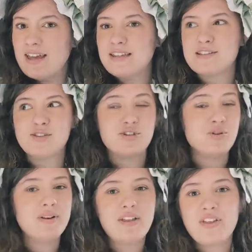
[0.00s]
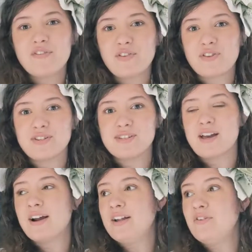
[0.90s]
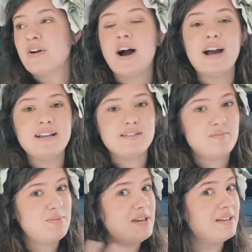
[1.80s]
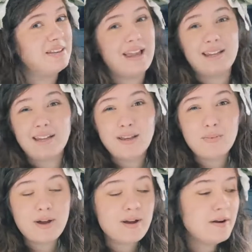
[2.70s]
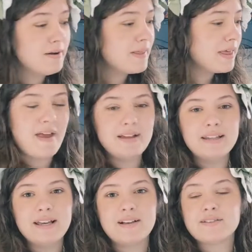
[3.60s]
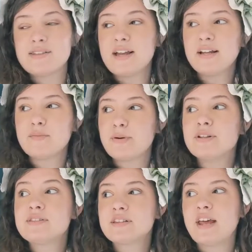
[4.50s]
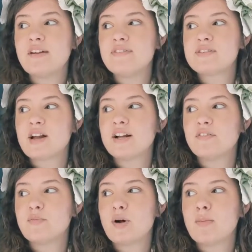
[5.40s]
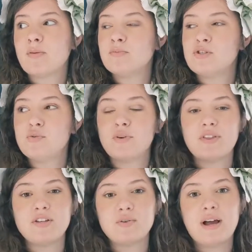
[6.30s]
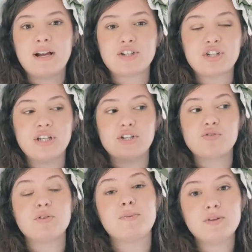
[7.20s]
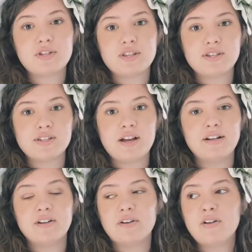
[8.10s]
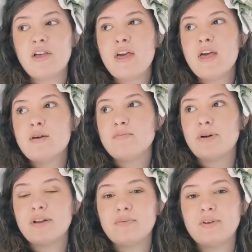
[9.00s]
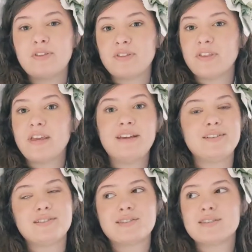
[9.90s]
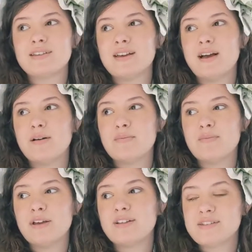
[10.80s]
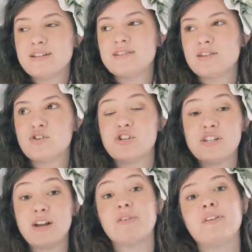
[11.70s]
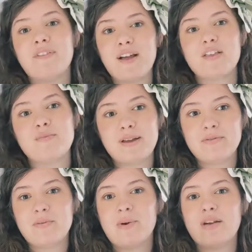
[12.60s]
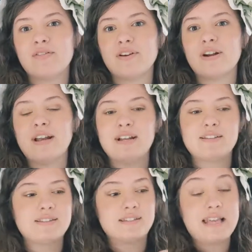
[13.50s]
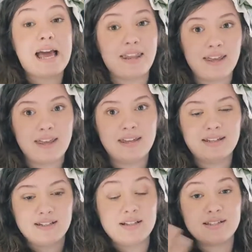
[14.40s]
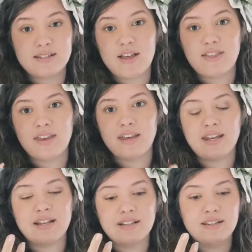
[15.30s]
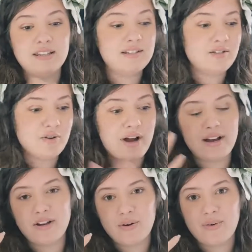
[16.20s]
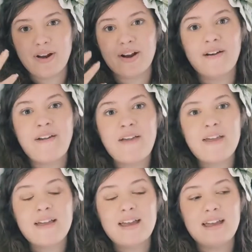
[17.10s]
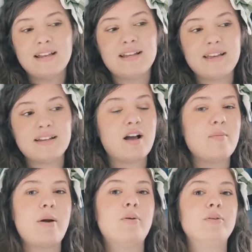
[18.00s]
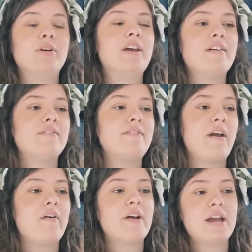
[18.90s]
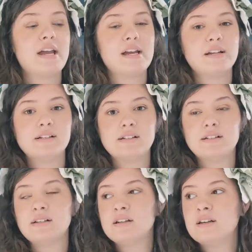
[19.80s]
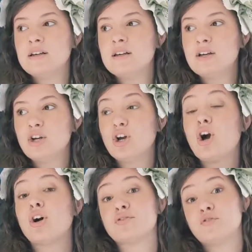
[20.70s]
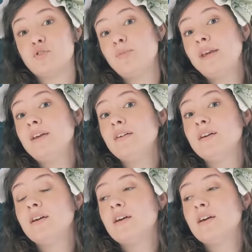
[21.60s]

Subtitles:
It doesn't do anything for the design. Your eye isn't being led anywhere. And like, static prints can have this kind of a problem too, where they don't actually contribute to the design at all. But with lace, because it is such a decorative element, whenever it's static and it does nothing and it leads your eye nowhere, it can come out looking very costumey.